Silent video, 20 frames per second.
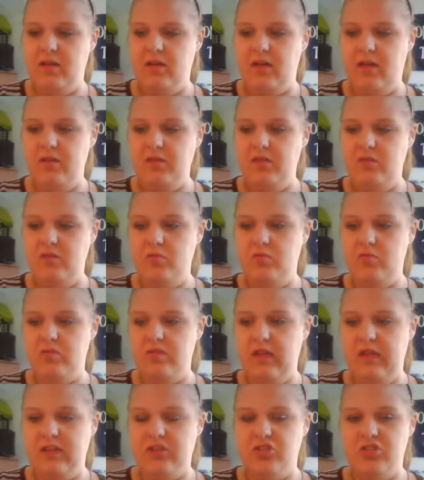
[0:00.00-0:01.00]
I'll use
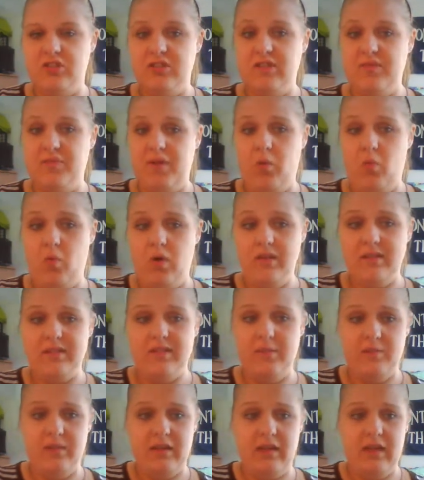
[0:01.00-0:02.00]
like just if I want
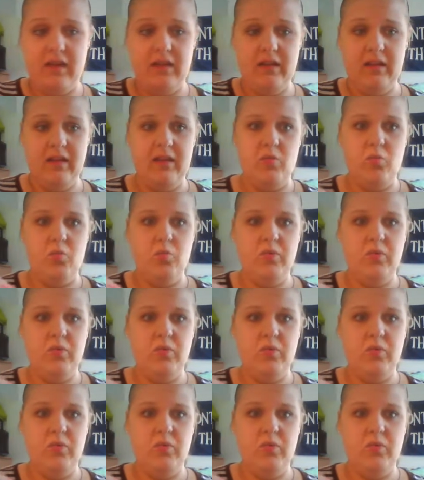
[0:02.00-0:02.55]
something like